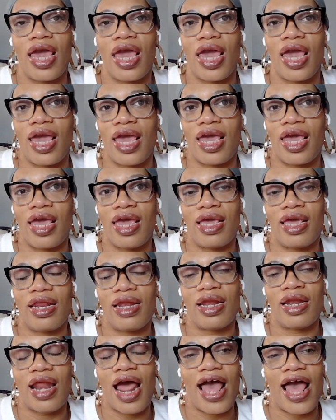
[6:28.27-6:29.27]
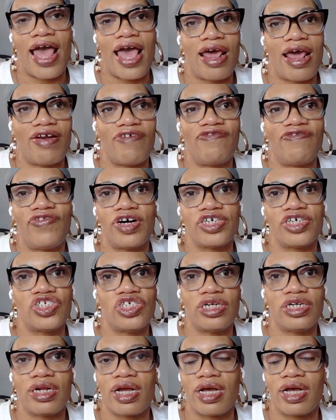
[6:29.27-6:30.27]
and i had a
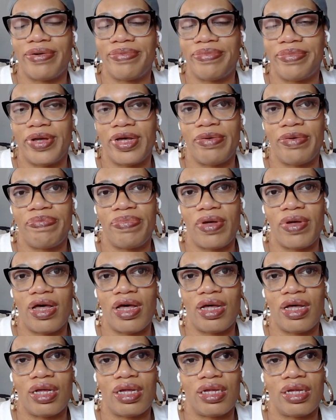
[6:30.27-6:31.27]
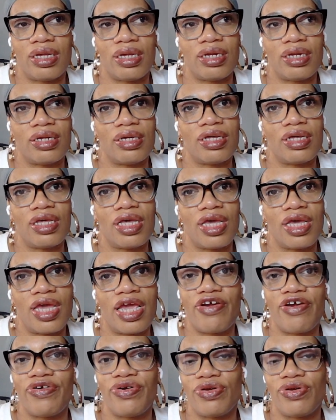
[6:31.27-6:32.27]
function come up uh
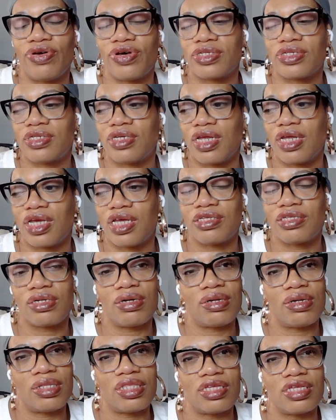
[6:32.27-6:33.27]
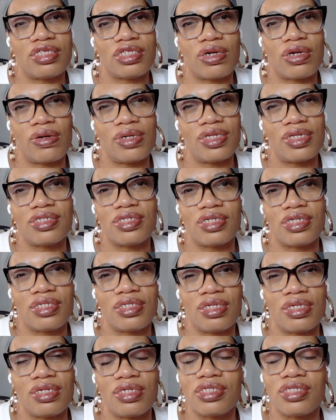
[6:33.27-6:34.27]
here in new york city it's called the circle of
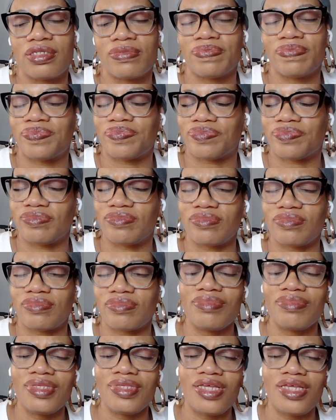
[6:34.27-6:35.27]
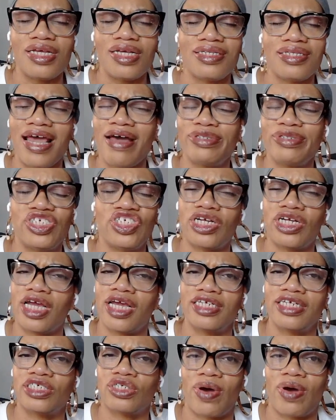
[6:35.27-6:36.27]
sisters now it's
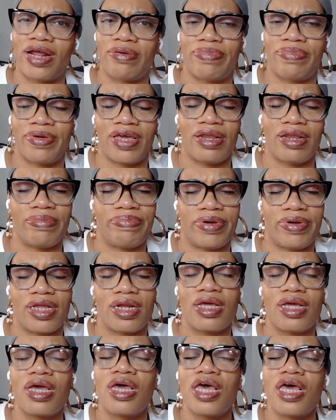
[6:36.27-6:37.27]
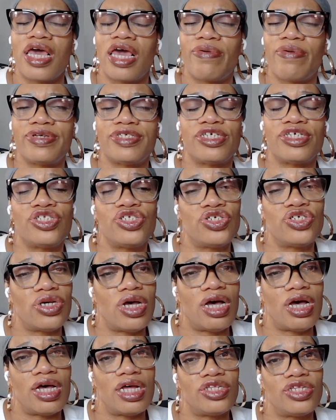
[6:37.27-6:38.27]
changed quite a bit but it was a
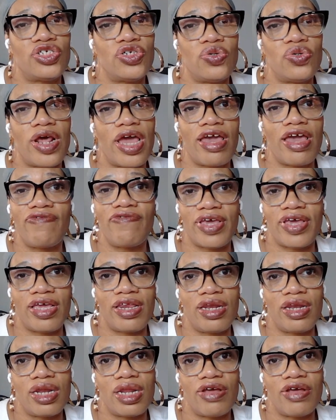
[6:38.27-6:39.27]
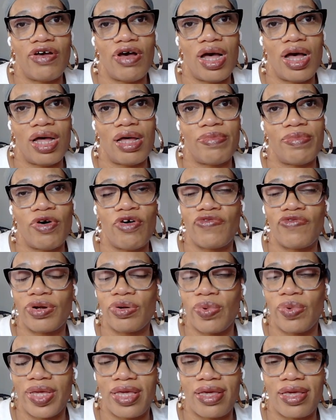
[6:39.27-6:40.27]
uh, two-day event um, over the
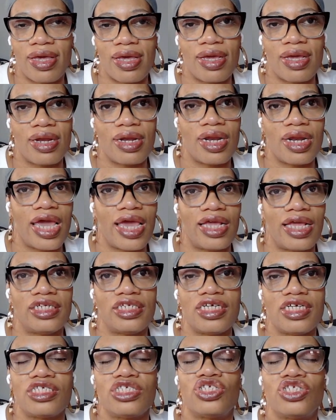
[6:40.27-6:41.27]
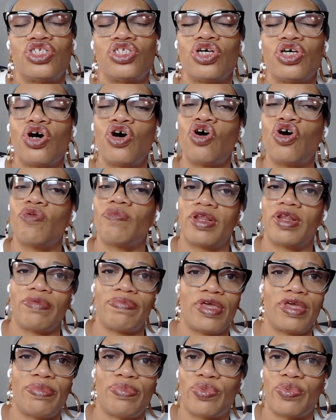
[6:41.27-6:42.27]
weekend, and just so many
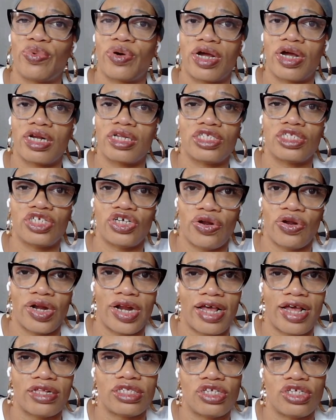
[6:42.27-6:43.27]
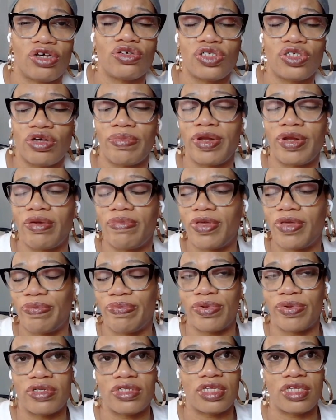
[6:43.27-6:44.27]
people were going to turn it out. So so many
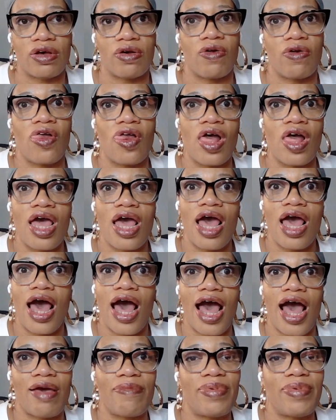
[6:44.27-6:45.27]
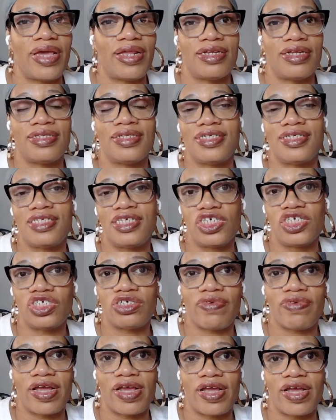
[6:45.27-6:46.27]
people. So I made a
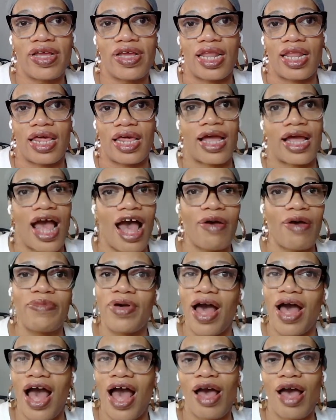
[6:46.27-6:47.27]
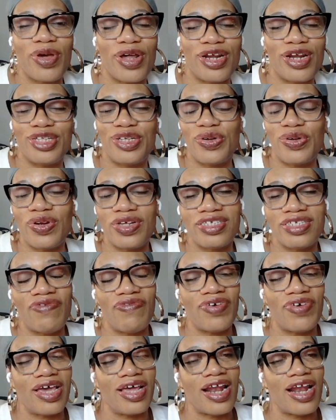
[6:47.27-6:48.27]
decision right there. Like I'm I'm going to do this
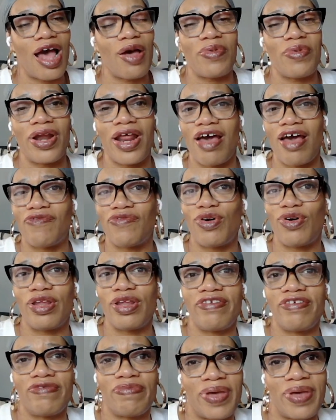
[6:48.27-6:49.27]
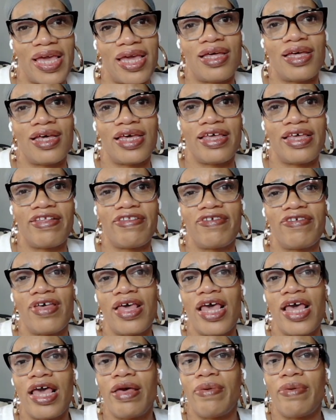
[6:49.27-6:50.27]
event. I'm going to have all these baked goods
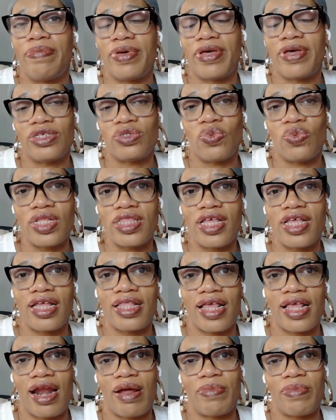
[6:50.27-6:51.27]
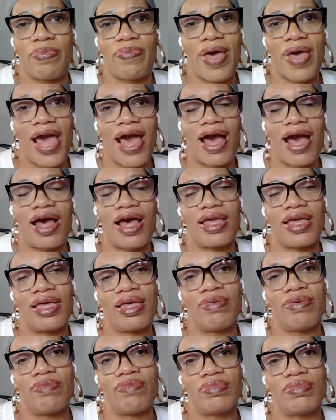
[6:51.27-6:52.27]
because one thing that I'm a I
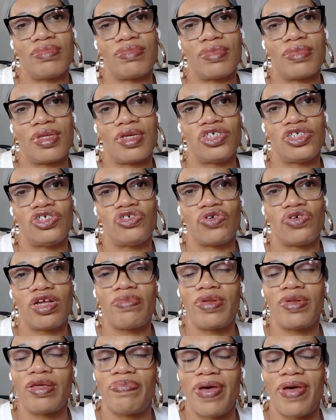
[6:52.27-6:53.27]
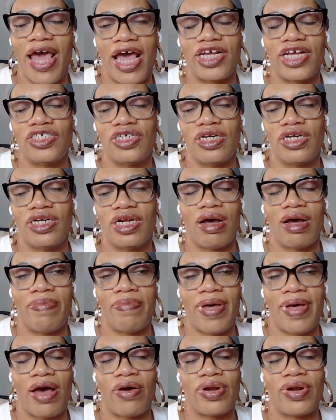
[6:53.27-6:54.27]
am extremely passionate
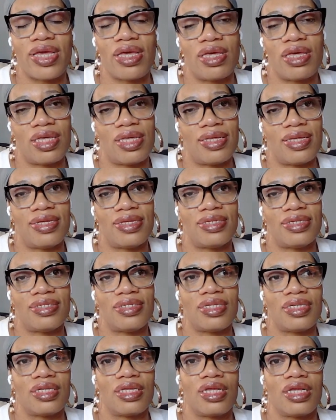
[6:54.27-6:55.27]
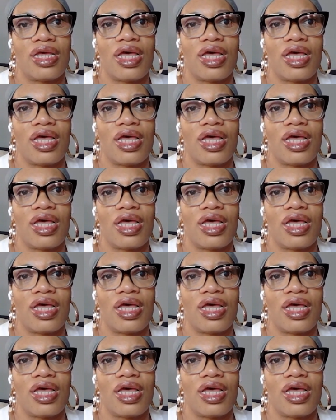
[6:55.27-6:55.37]
about is